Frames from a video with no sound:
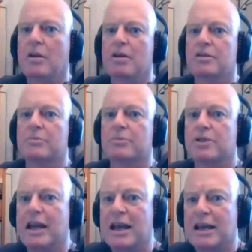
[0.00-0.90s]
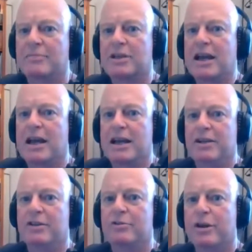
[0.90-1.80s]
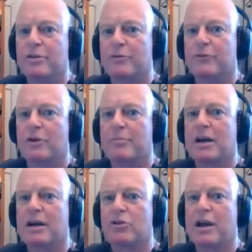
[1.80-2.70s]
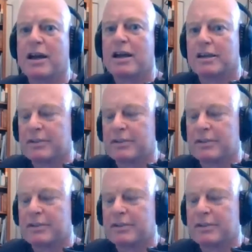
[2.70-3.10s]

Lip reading: Sometimes I derail from my track.